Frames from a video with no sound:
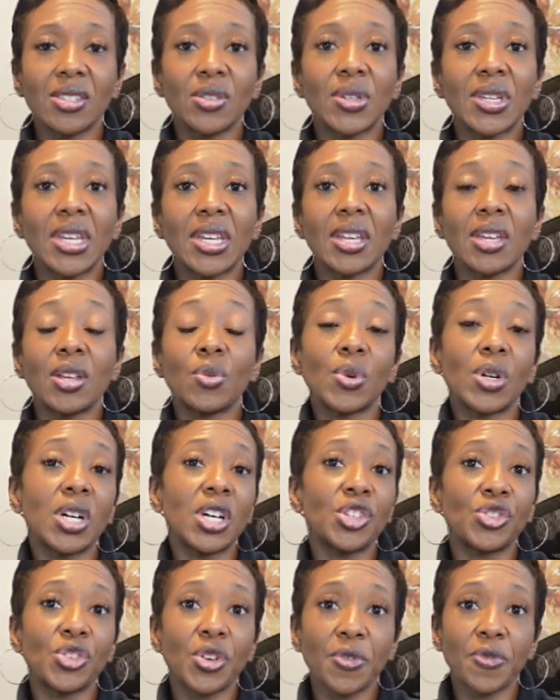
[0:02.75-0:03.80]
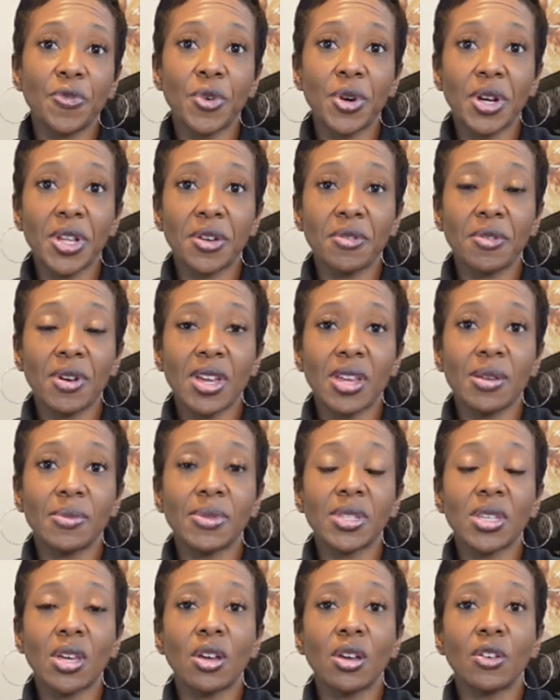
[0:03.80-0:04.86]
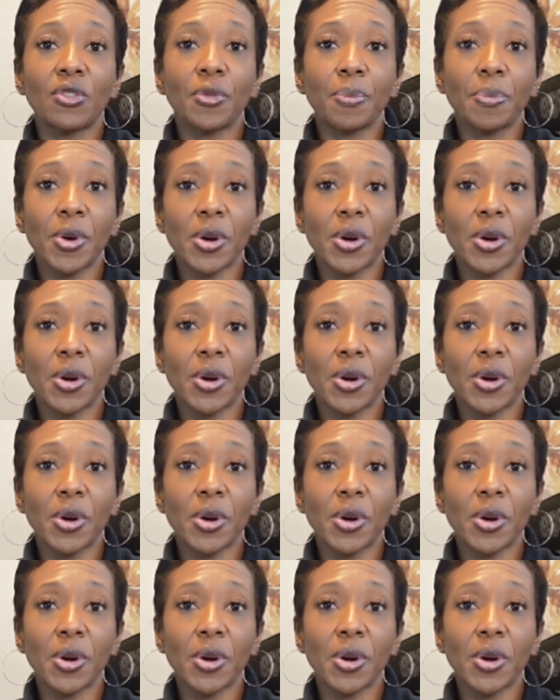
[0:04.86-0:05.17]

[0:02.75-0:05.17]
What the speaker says: to get in 140 grams of